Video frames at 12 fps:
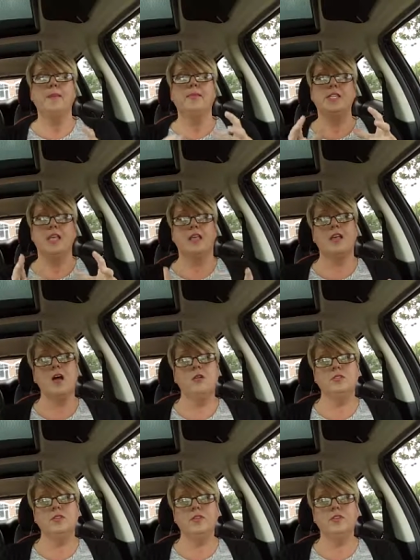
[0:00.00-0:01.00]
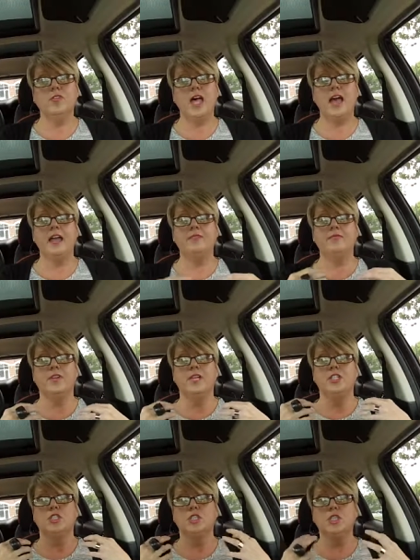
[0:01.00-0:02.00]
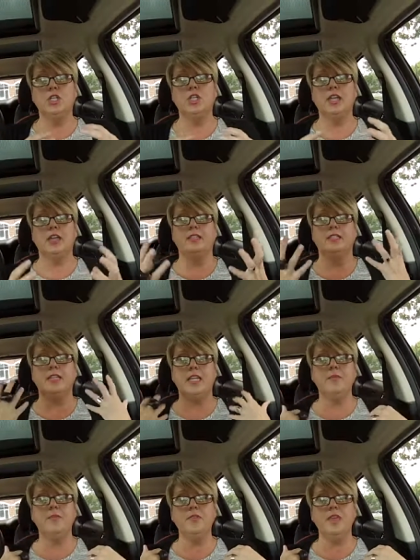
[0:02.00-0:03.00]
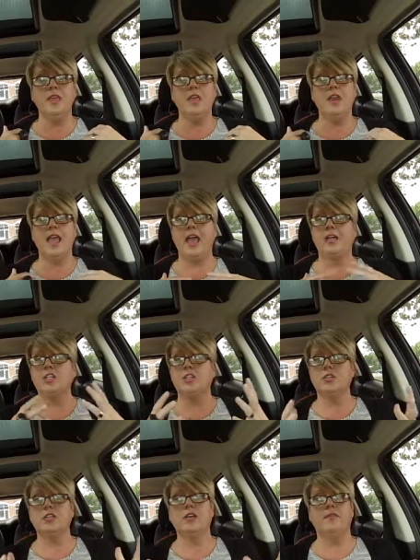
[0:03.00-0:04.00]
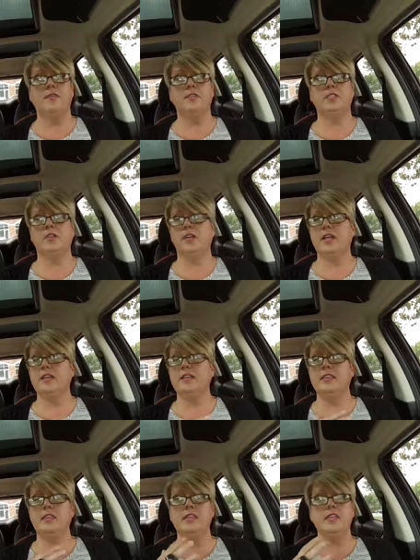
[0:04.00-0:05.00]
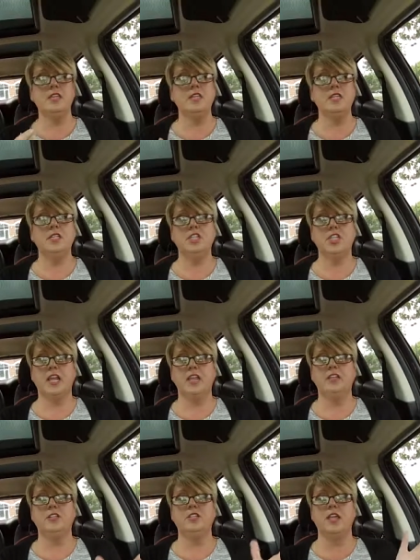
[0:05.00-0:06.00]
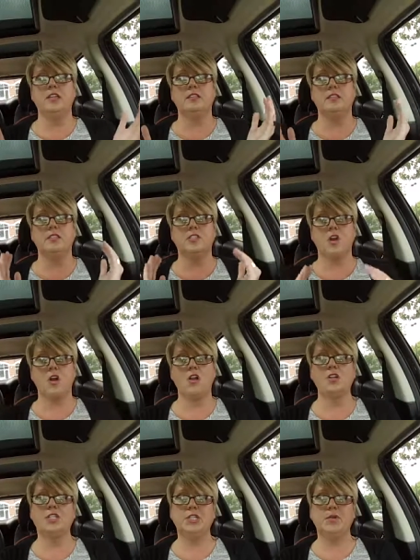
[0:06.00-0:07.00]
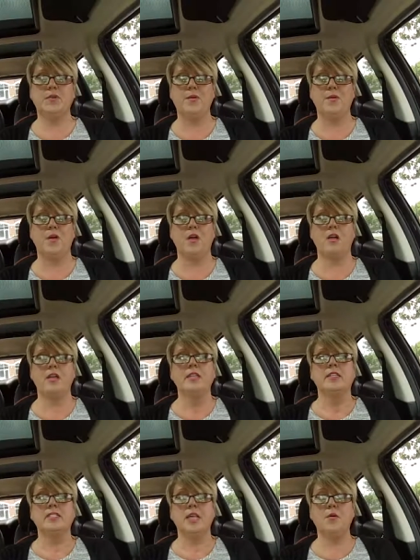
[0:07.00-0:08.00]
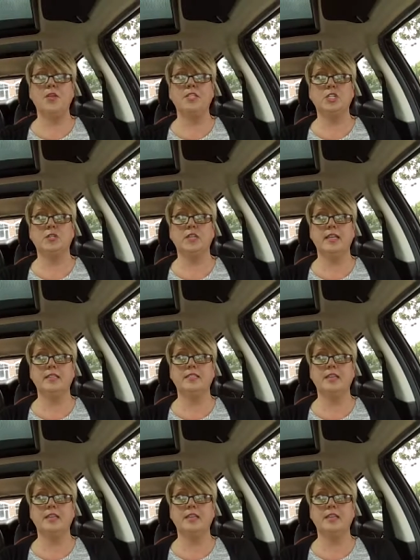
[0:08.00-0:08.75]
take hold of your life look deep within, ask yourself, is there anything that you need to change, and start doing the work. So until next